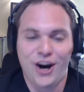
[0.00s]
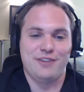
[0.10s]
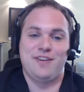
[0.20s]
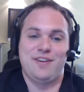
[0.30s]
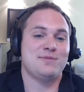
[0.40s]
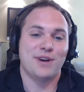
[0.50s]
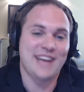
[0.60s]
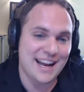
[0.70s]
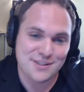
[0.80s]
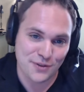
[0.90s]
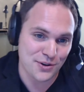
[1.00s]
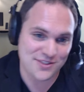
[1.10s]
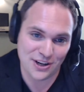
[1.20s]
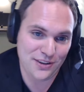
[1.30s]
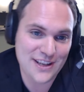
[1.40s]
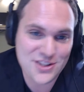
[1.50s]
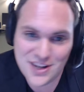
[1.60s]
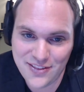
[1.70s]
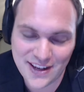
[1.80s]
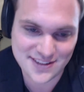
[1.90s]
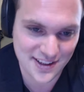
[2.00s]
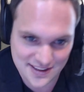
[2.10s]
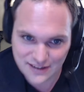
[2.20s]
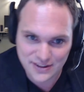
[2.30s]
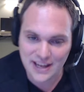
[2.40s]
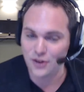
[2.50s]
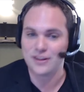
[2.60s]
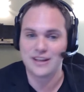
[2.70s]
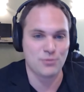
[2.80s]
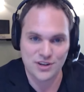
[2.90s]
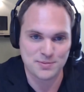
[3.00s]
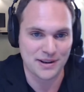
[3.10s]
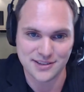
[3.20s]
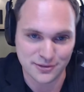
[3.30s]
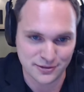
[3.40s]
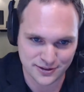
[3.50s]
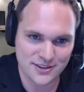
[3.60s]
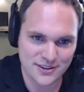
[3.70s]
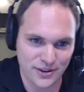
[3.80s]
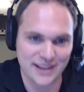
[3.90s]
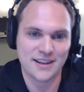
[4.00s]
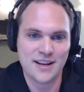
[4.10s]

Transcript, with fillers: Facebook ads for those seller lead gen things I see every day only get more expensive. Yeah. Right.